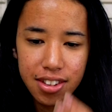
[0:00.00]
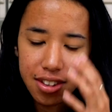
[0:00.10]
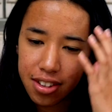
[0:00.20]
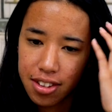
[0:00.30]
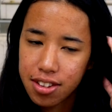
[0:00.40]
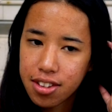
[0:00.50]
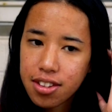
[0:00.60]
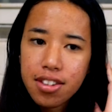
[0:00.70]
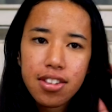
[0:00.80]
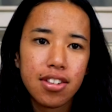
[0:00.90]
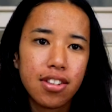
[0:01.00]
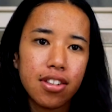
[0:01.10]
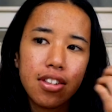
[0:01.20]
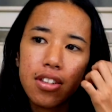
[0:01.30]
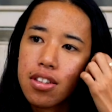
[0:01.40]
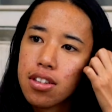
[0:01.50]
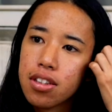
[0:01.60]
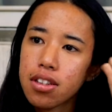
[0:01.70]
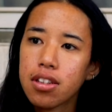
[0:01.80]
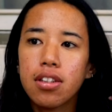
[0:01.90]

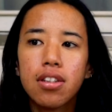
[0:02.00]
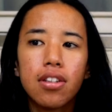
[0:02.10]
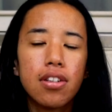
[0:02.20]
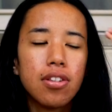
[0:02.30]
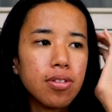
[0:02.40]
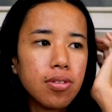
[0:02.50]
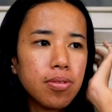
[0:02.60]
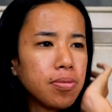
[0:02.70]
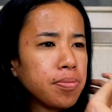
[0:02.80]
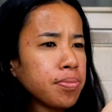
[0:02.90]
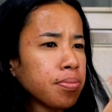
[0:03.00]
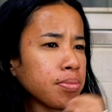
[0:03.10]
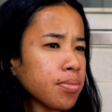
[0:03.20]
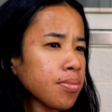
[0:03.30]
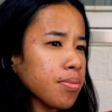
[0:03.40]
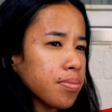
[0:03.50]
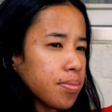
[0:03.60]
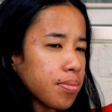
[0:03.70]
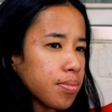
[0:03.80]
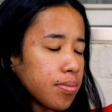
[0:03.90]

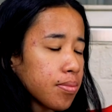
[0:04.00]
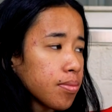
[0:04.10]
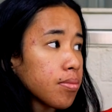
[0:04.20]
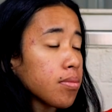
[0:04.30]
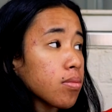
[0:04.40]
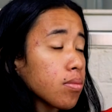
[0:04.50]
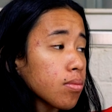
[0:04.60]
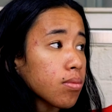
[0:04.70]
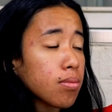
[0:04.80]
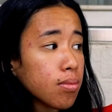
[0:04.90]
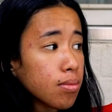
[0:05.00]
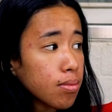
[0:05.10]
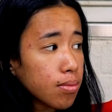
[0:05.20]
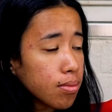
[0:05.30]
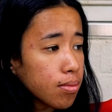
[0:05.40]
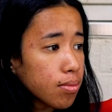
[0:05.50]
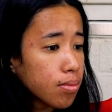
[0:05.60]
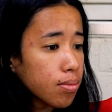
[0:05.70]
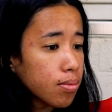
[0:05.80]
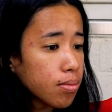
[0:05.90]

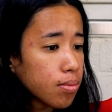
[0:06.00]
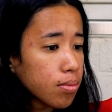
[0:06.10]
No words are spoken by the person on screen.